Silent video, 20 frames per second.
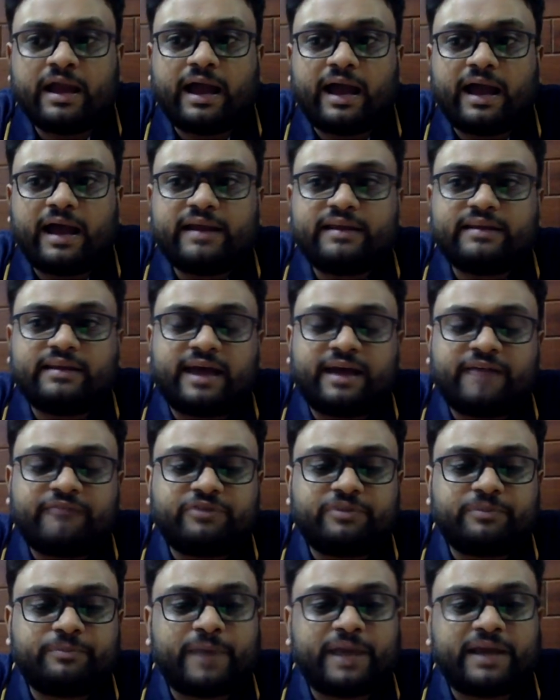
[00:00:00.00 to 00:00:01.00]
And
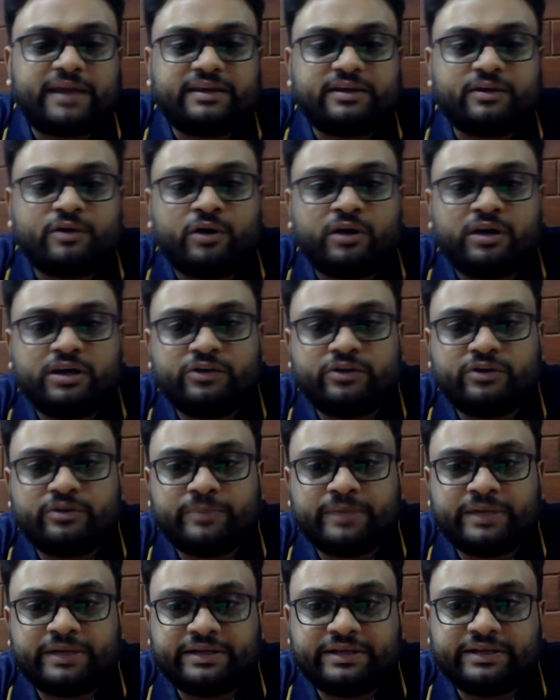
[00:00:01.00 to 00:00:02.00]
after packing all your
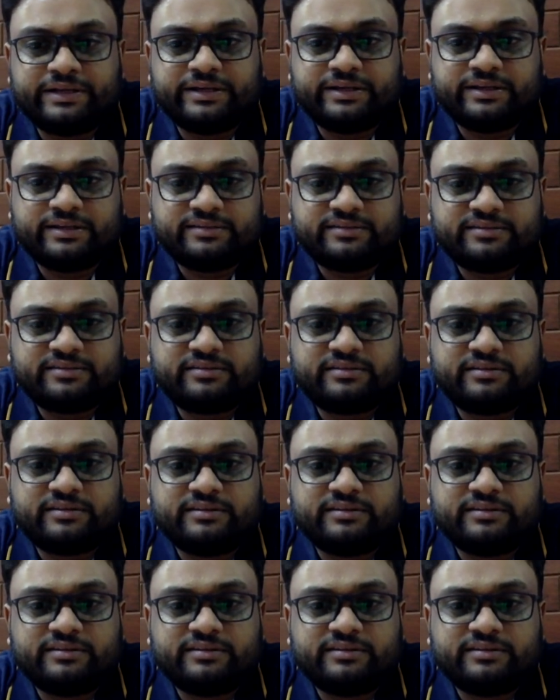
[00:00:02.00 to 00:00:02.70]
materials,